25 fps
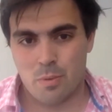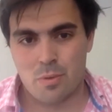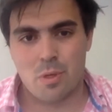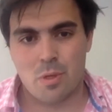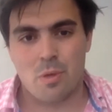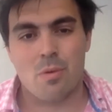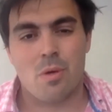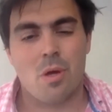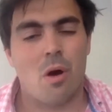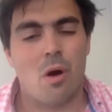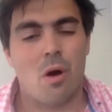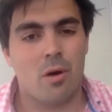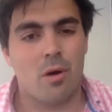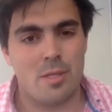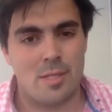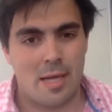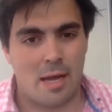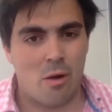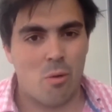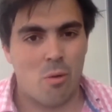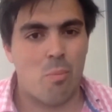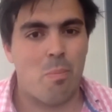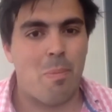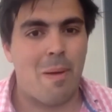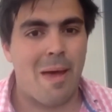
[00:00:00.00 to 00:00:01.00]
So cards
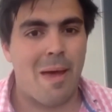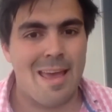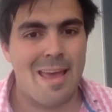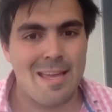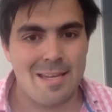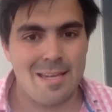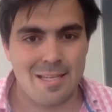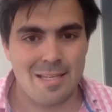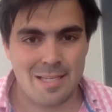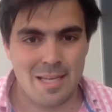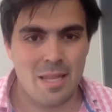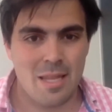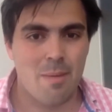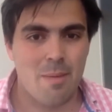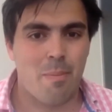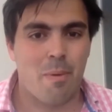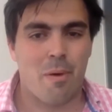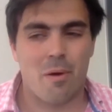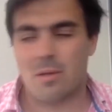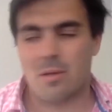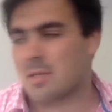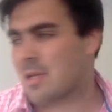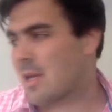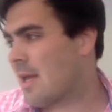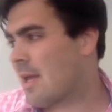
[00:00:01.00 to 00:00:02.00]
out, paid, it's in the
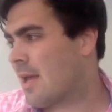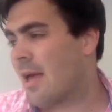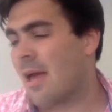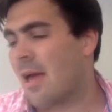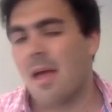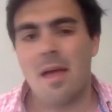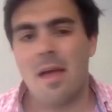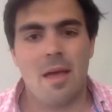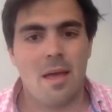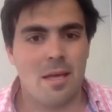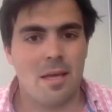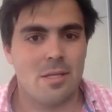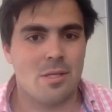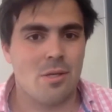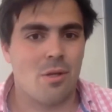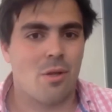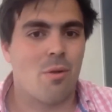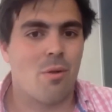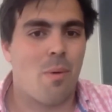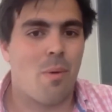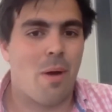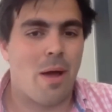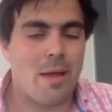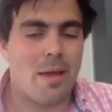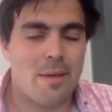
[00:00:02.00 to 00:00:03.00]
basket, it's on the
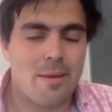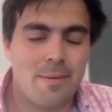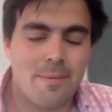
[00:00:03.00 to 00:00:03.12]
way.